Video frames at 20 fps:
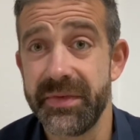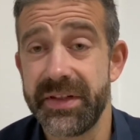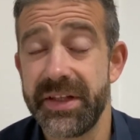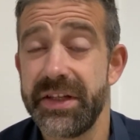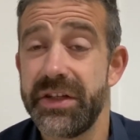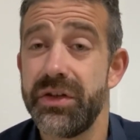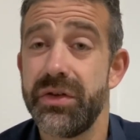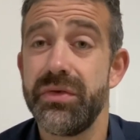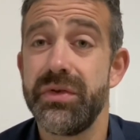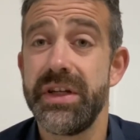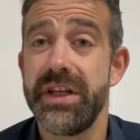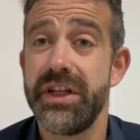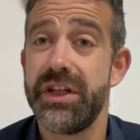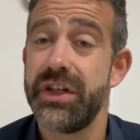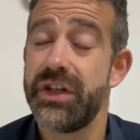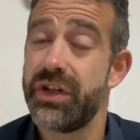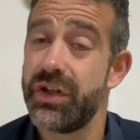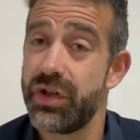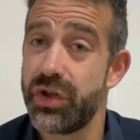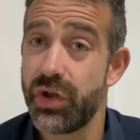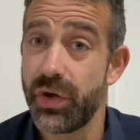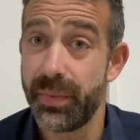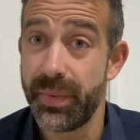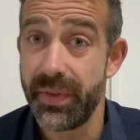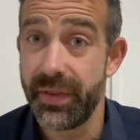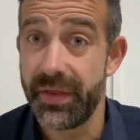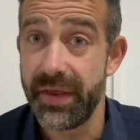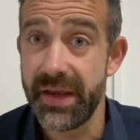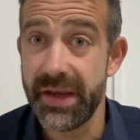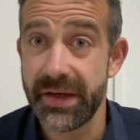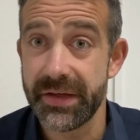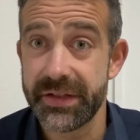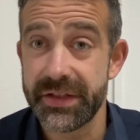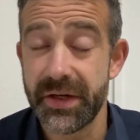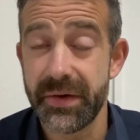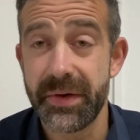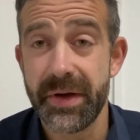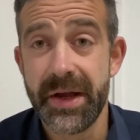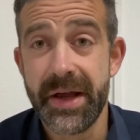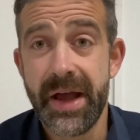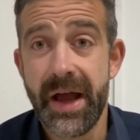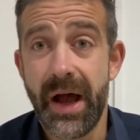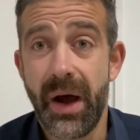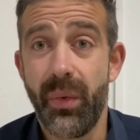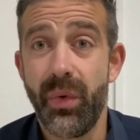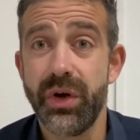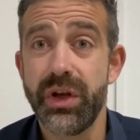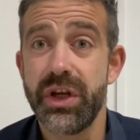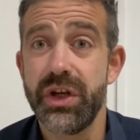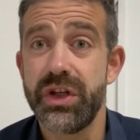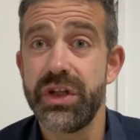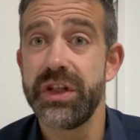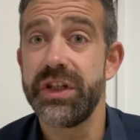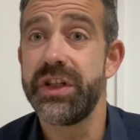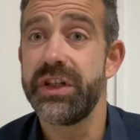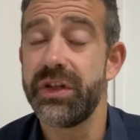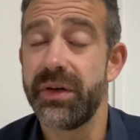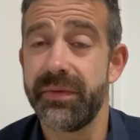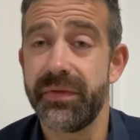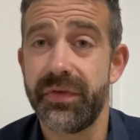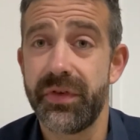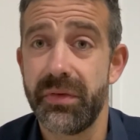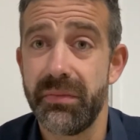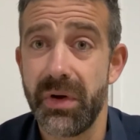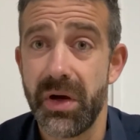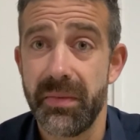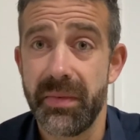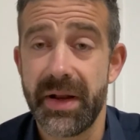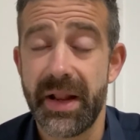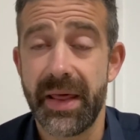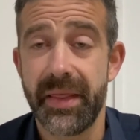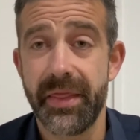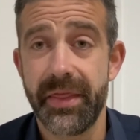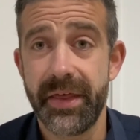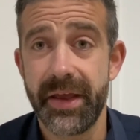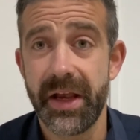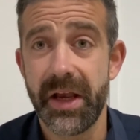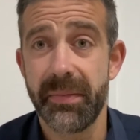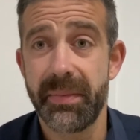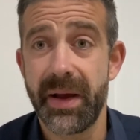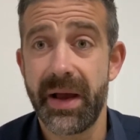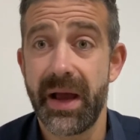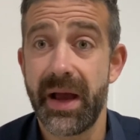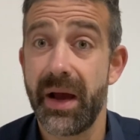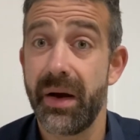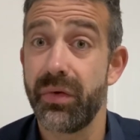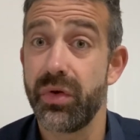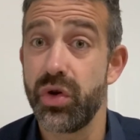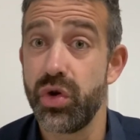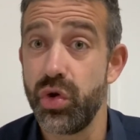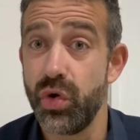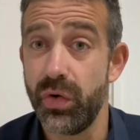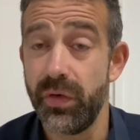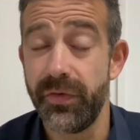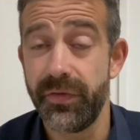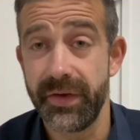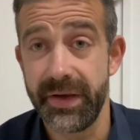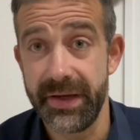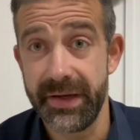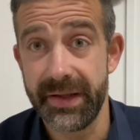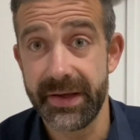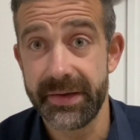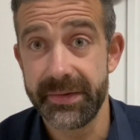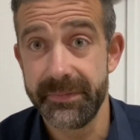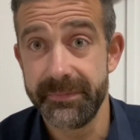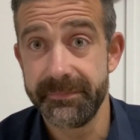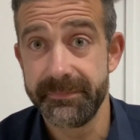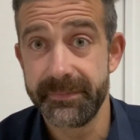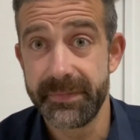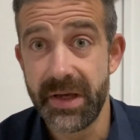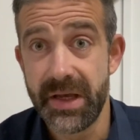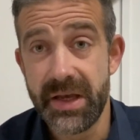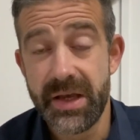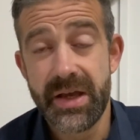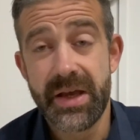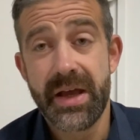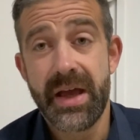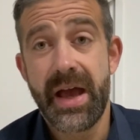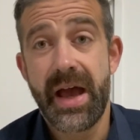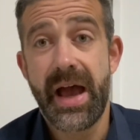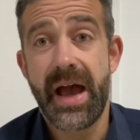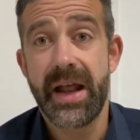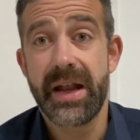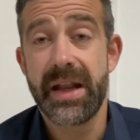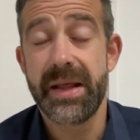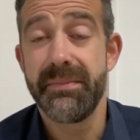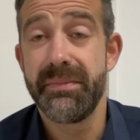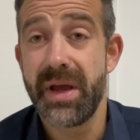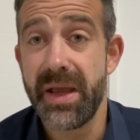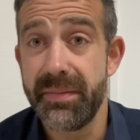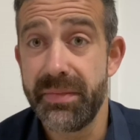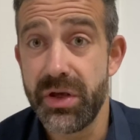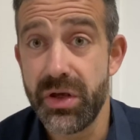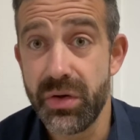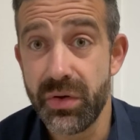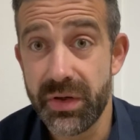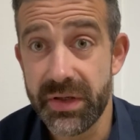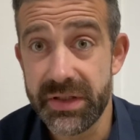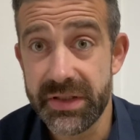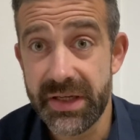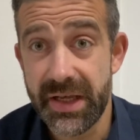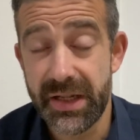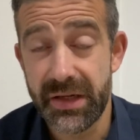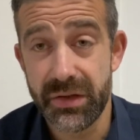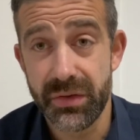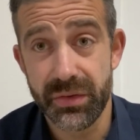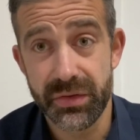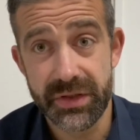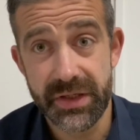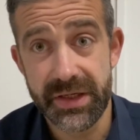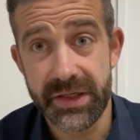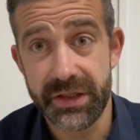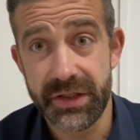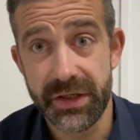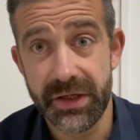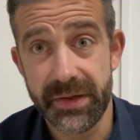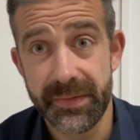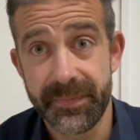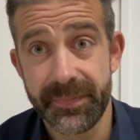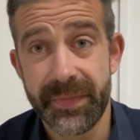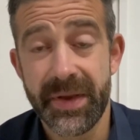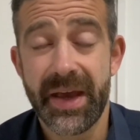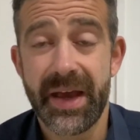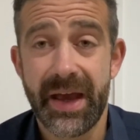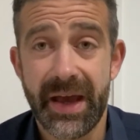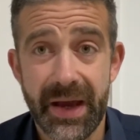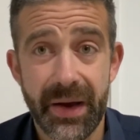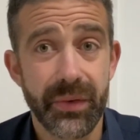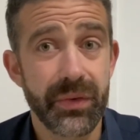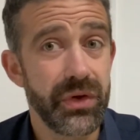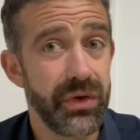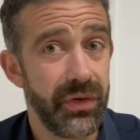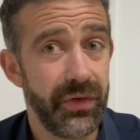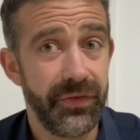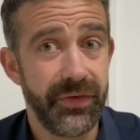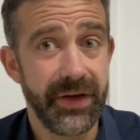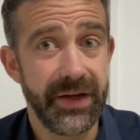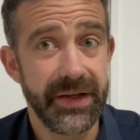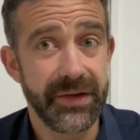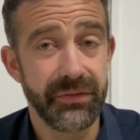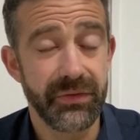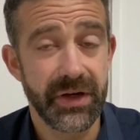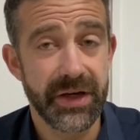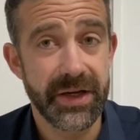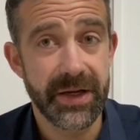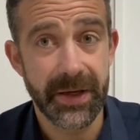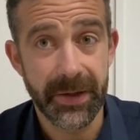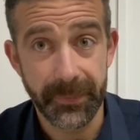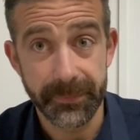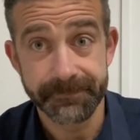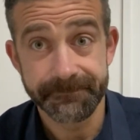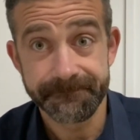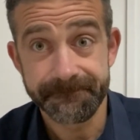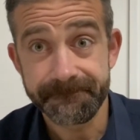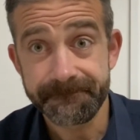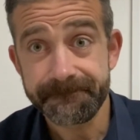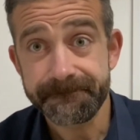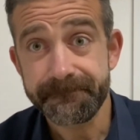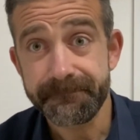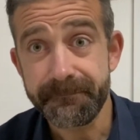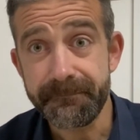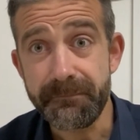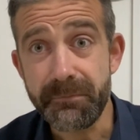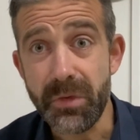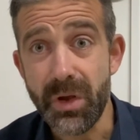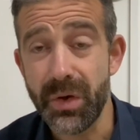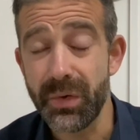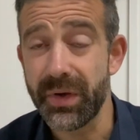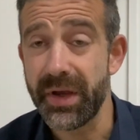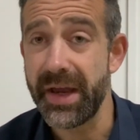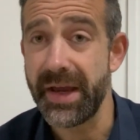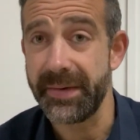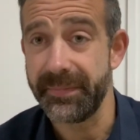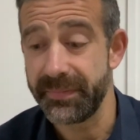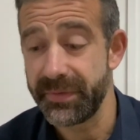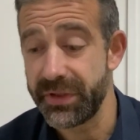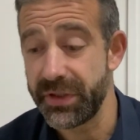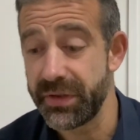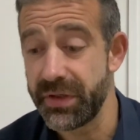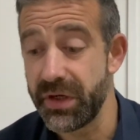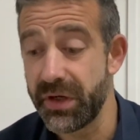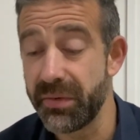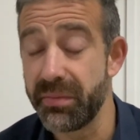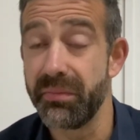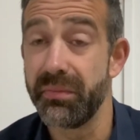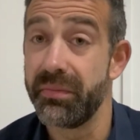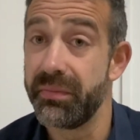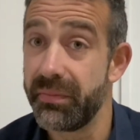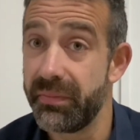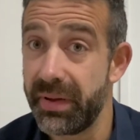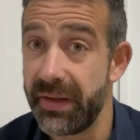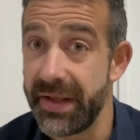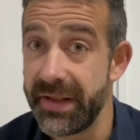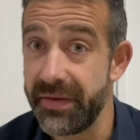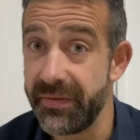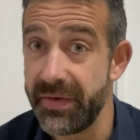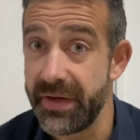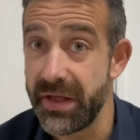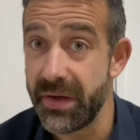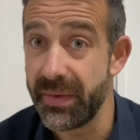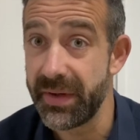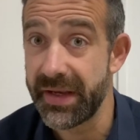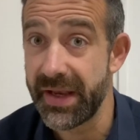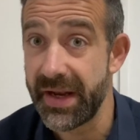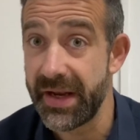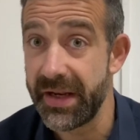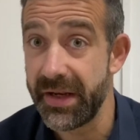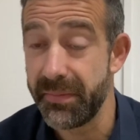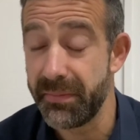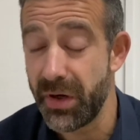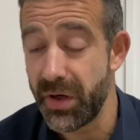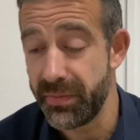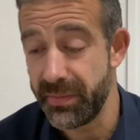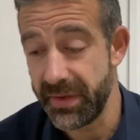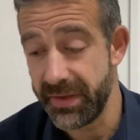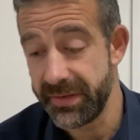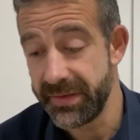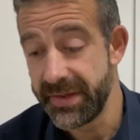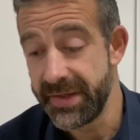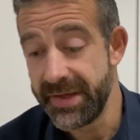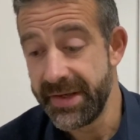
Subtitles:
They do need you to stop and think. So I want you to stop for a moment and think about how you're feeling, and then maybe you can tell your teacher how you're feeling right now. Okay, so you can play the video again in a moment.